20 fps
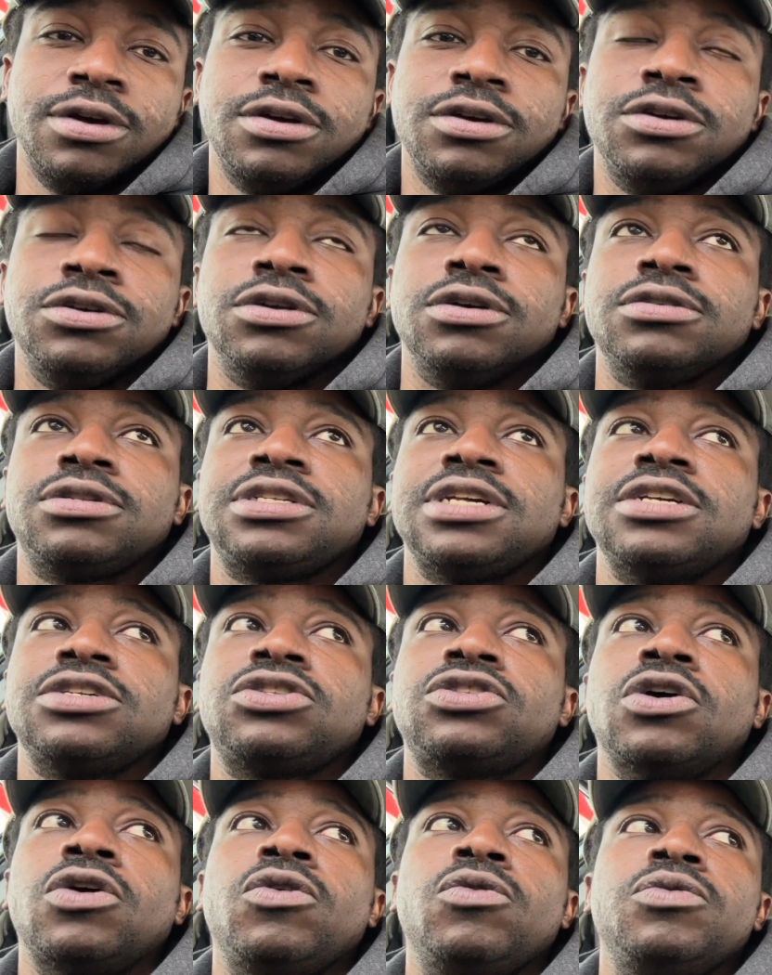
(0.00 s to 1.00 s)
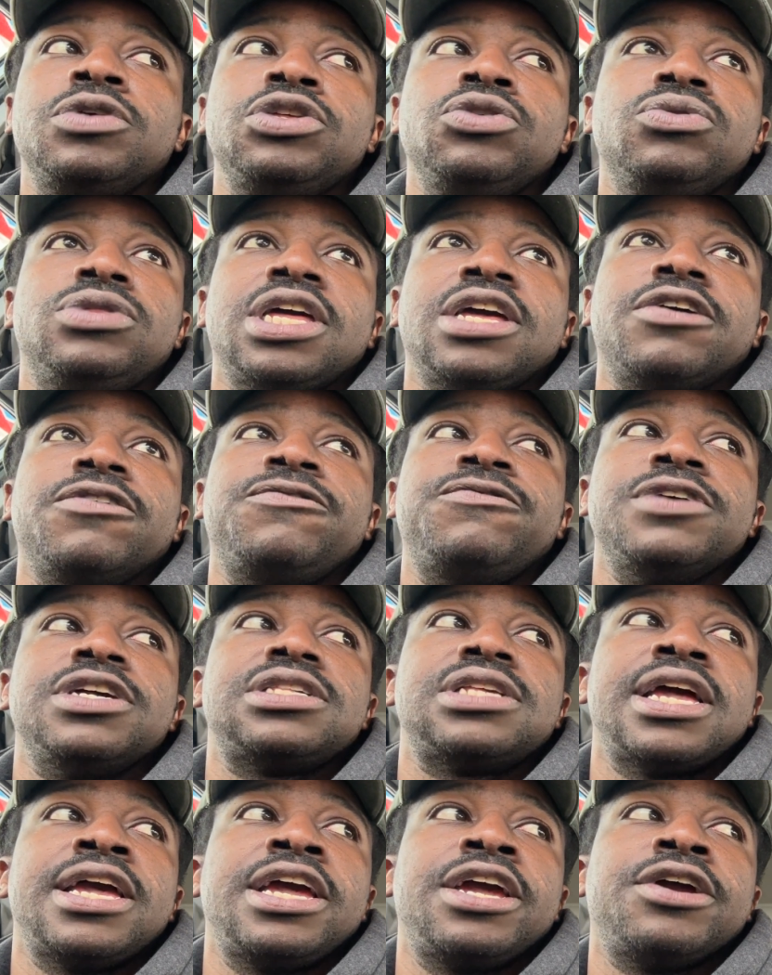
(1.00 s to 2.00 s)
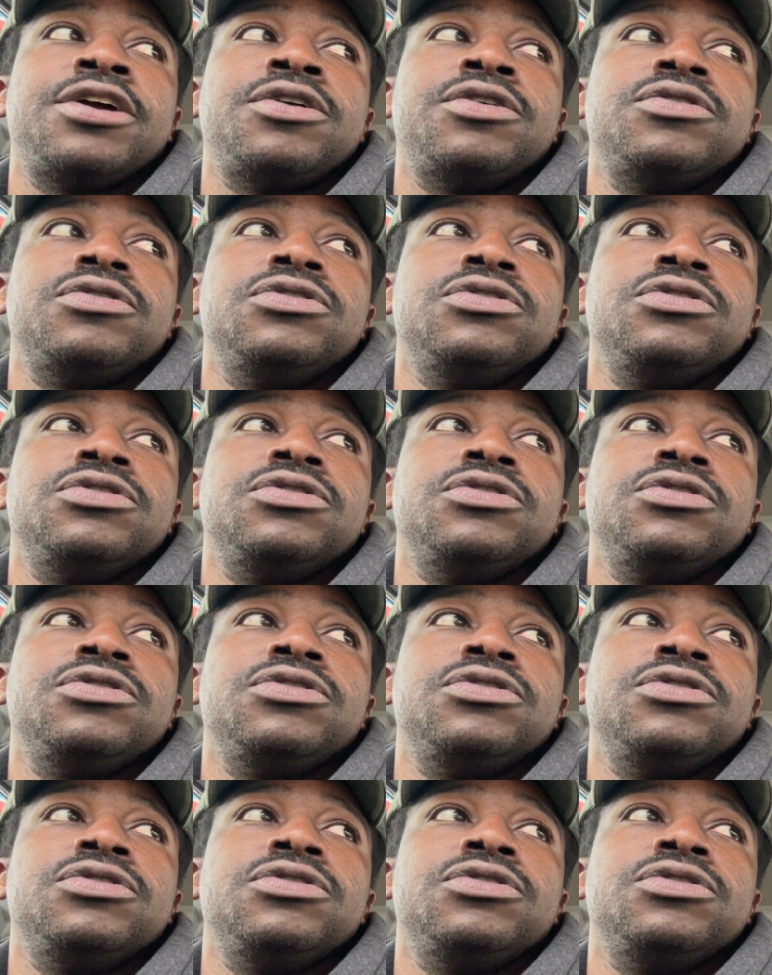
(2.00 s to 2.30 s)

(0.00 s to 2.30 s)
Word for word: you know what i'm saying so when you think of fixed air